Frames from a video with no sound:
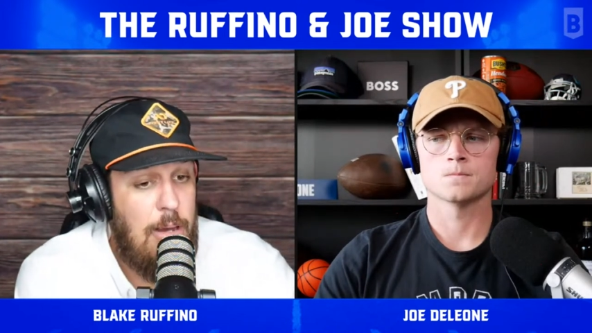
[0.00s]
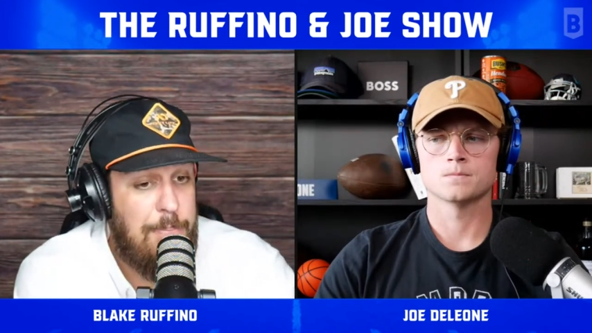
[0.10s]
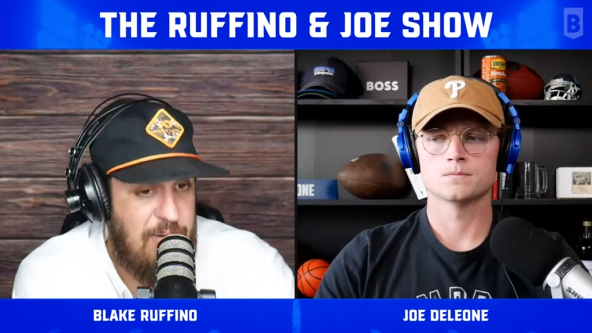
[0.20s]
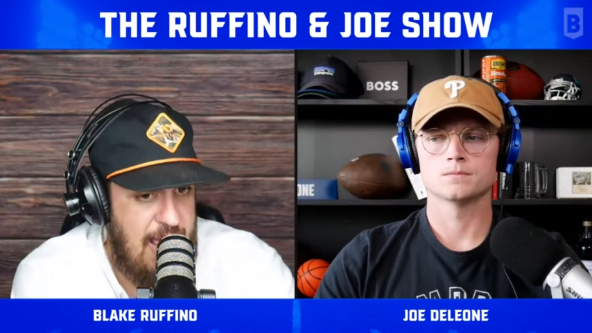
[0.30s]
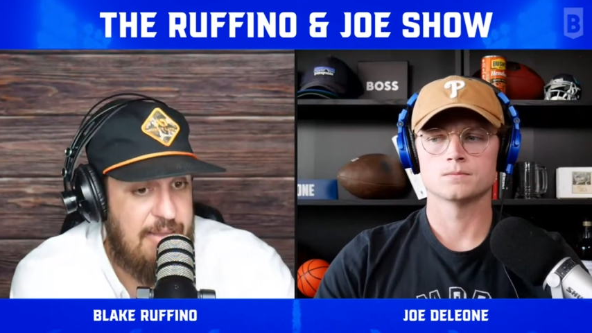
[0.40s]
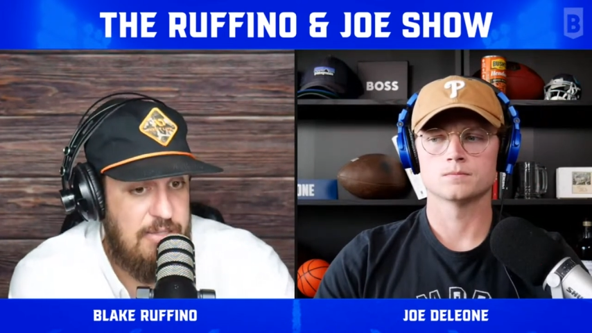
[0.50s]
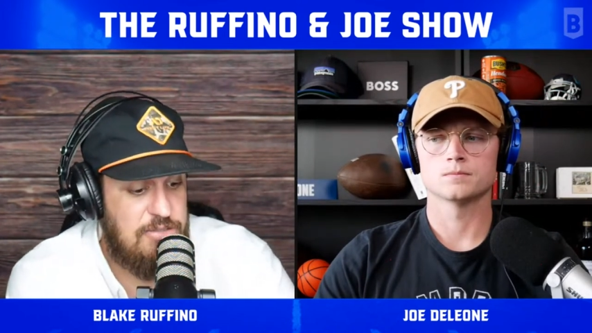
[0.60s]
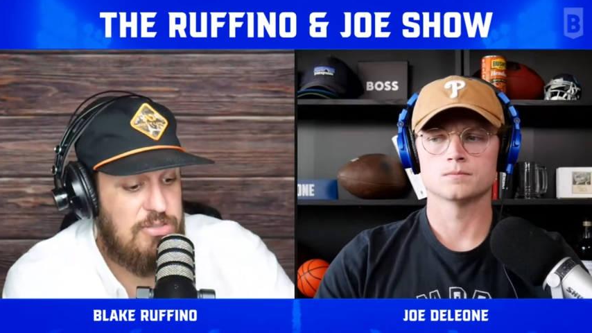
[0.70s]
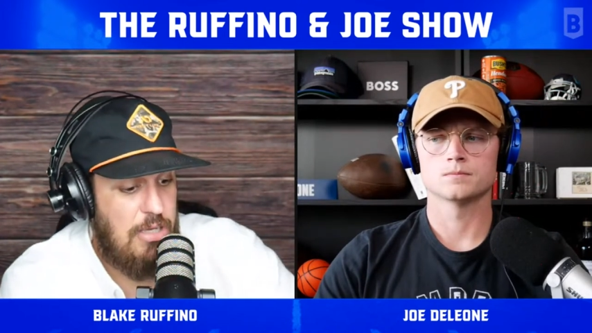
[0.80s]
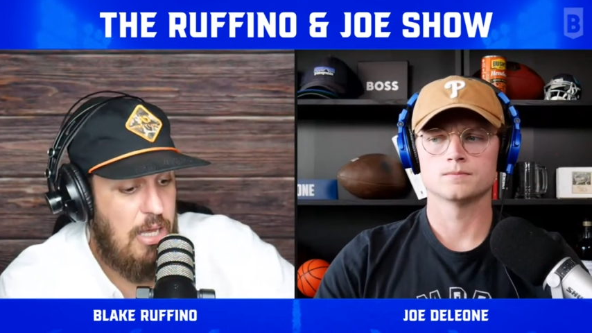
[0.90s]
Speaker 1: a
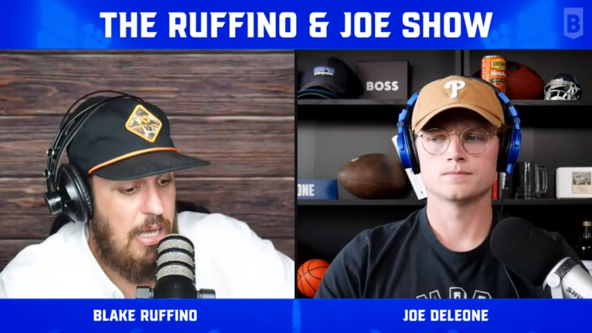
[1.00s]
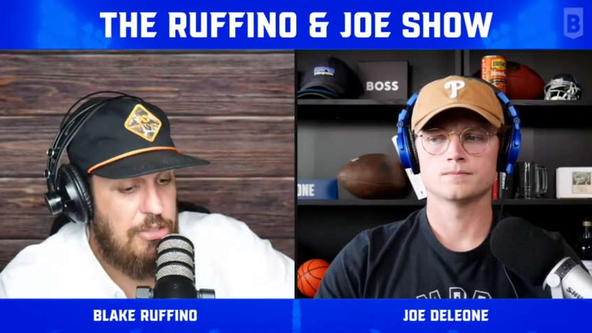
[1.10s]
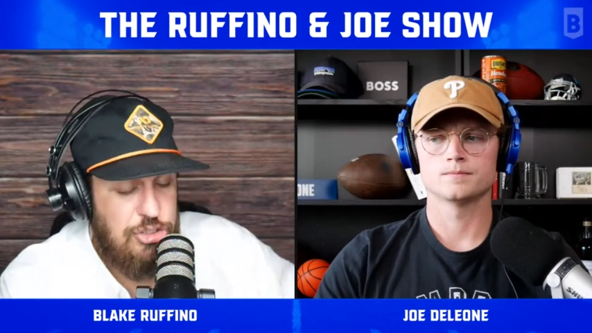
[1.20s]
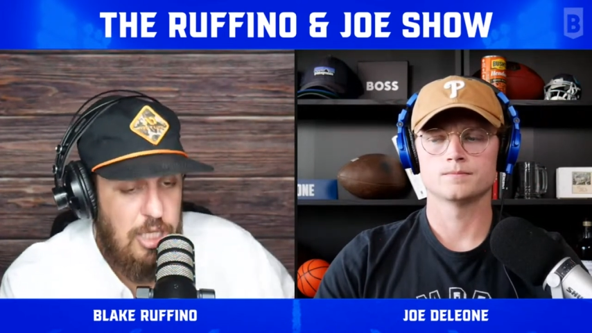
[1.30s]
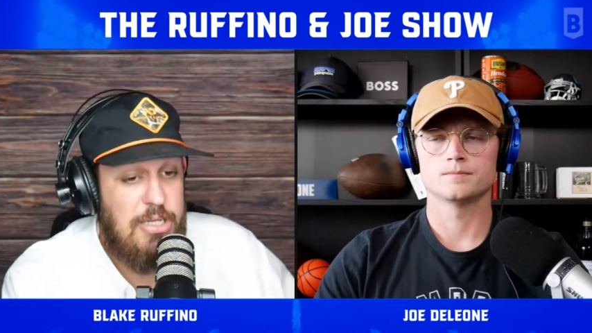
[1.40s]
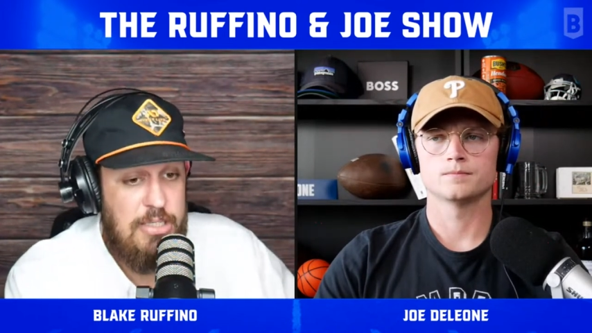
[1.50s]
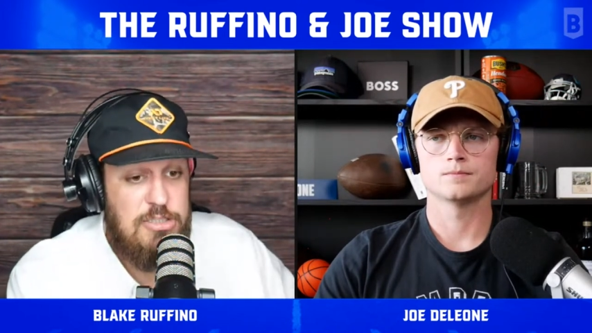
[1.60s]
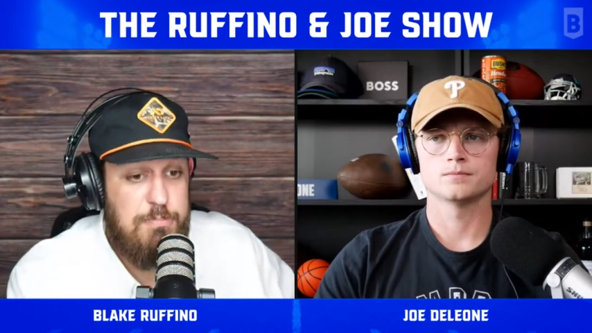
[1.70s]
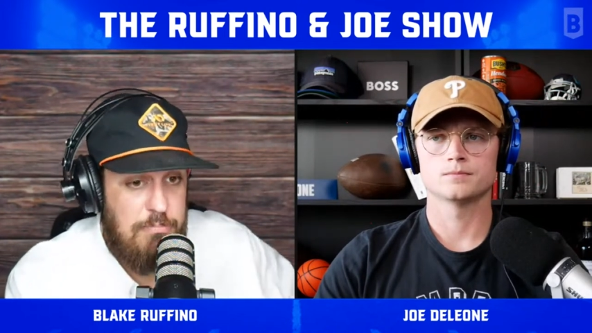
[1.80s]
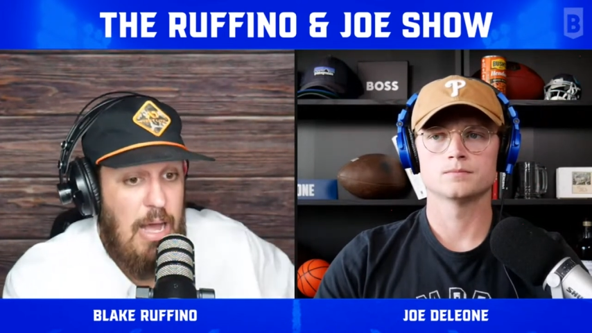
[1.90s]
practice, uh, a Judkins
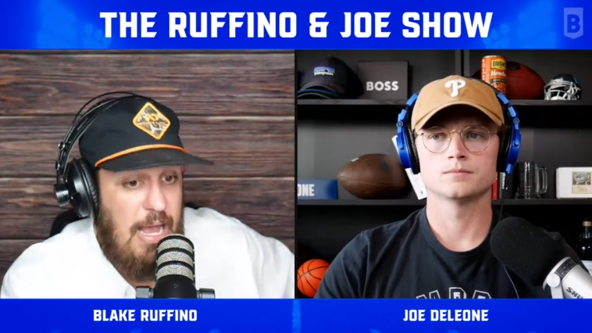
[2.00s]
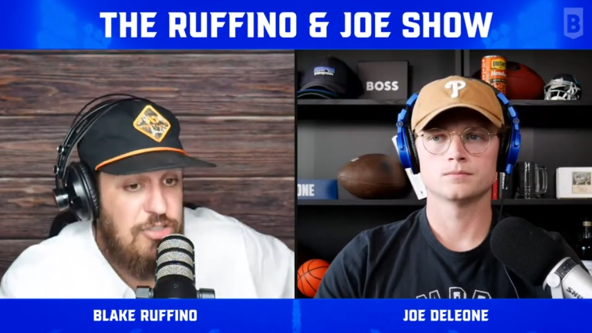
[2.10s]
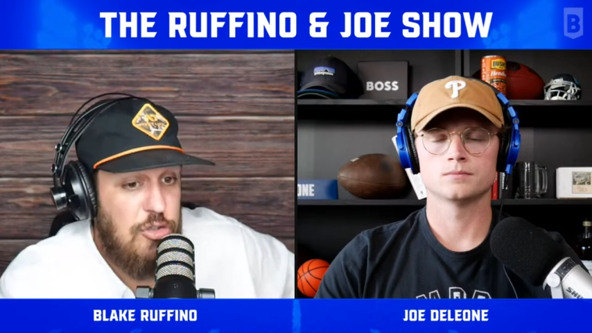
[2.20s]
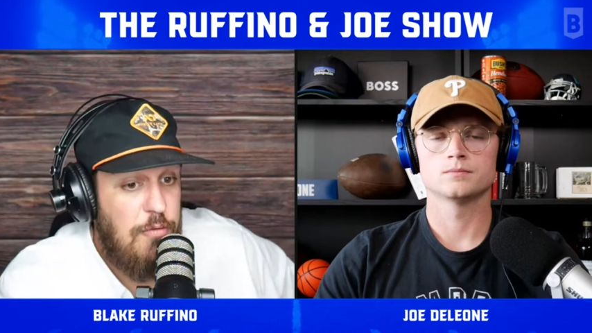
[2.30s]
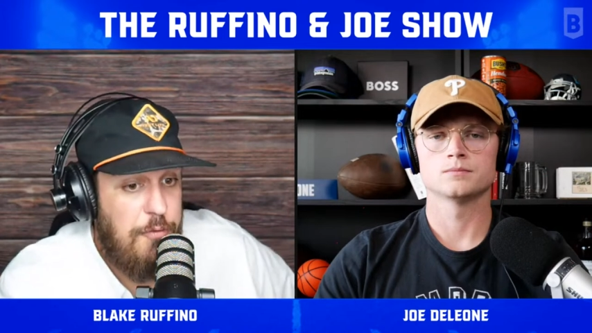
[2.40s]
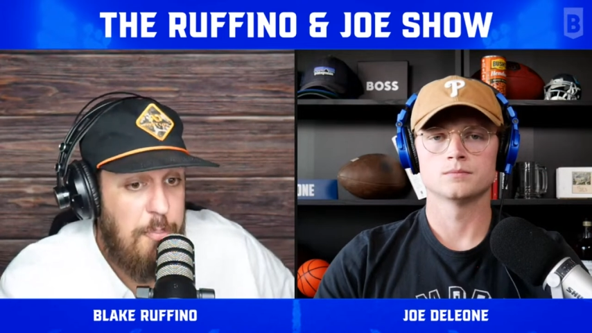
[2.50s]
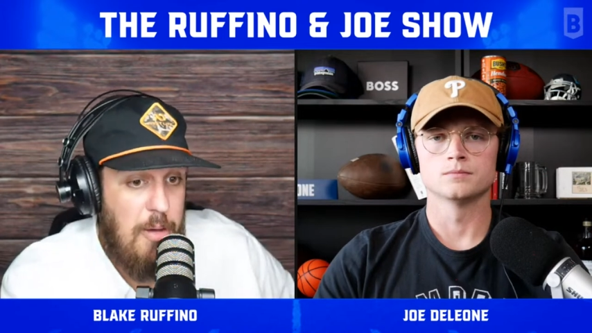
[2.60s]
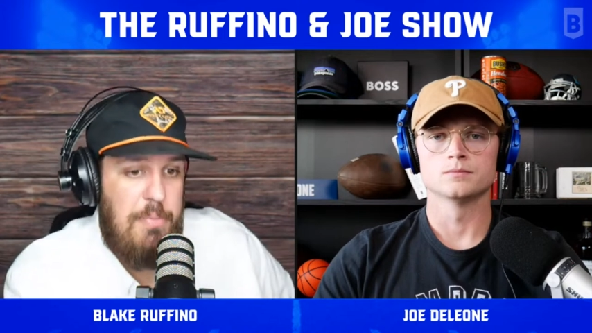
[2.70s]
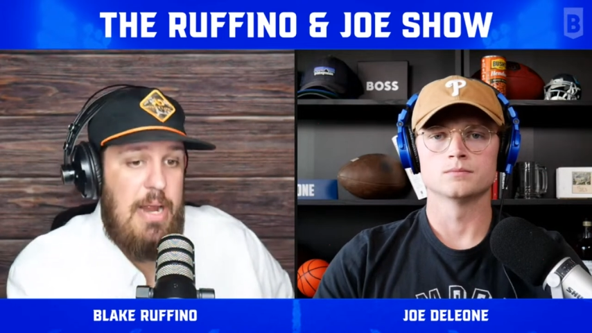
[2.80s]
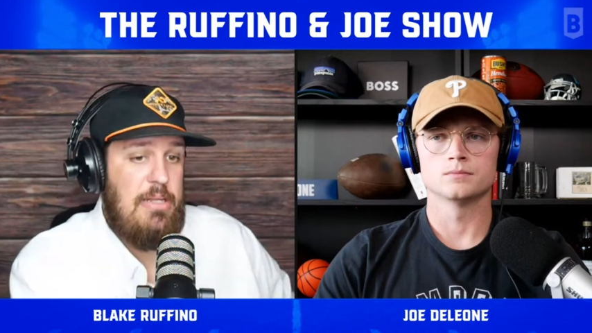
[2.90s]
high school football
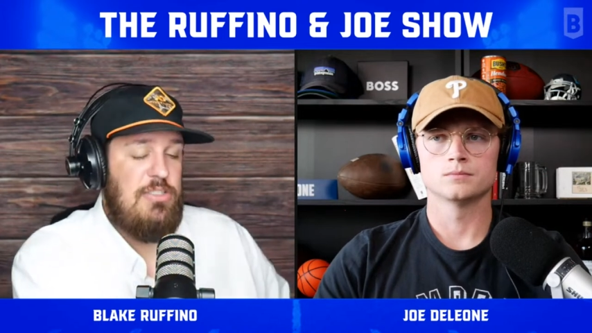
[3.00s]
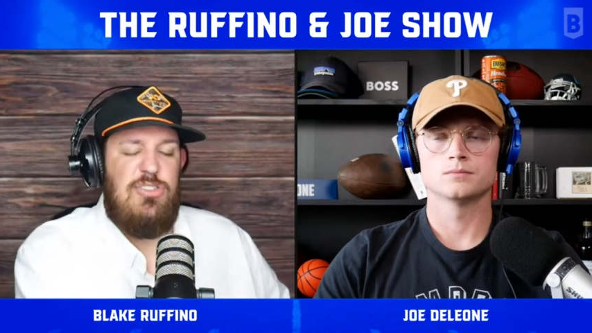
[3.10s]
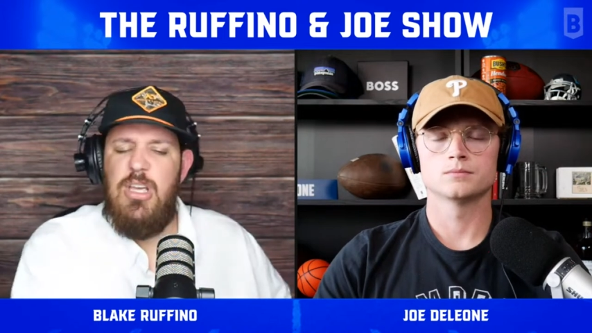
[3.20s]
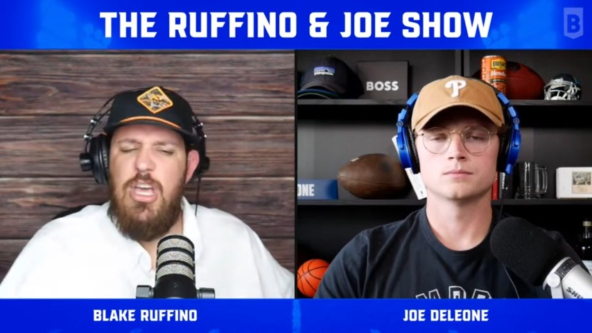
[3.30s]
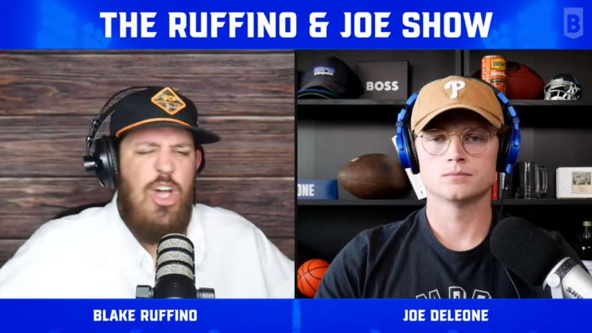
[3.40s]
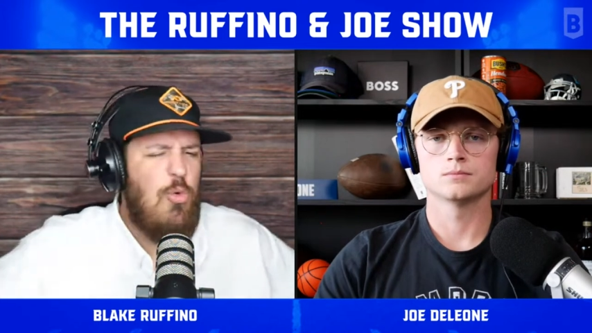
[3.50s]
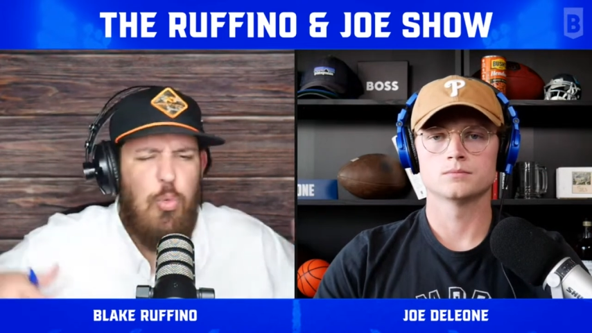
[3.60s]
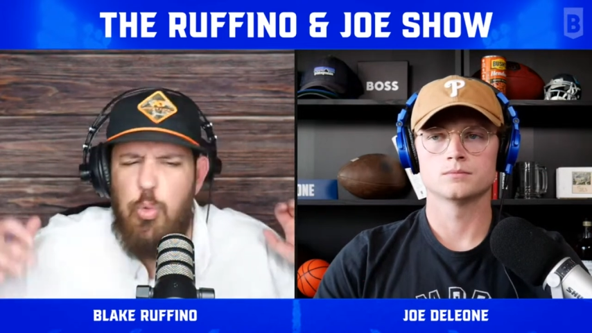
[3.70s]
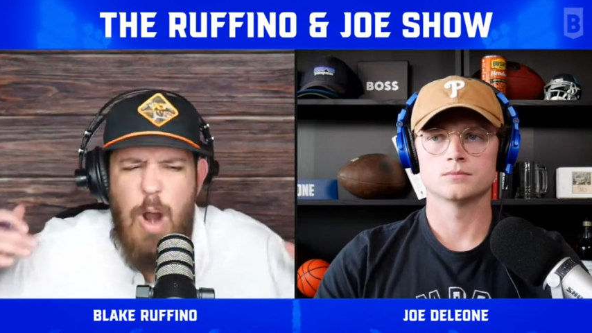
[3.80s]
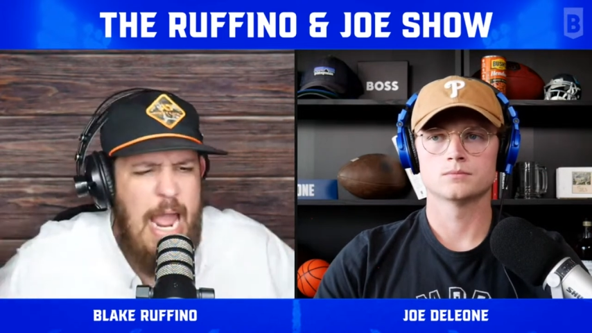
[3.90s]
practice,
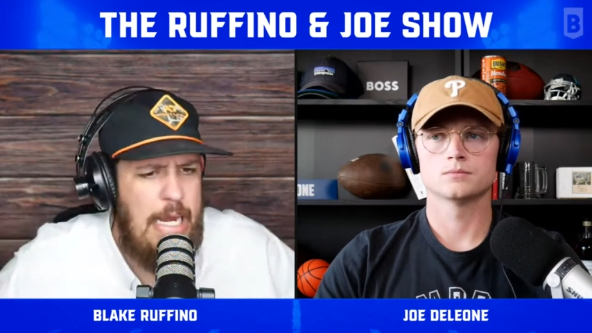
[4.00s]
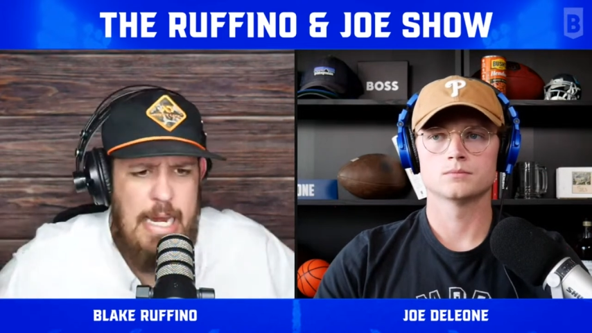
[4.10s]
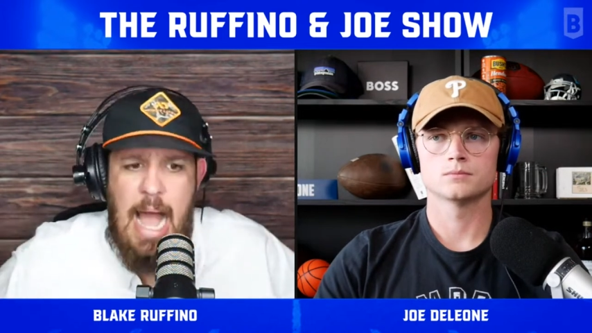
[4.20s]
raining.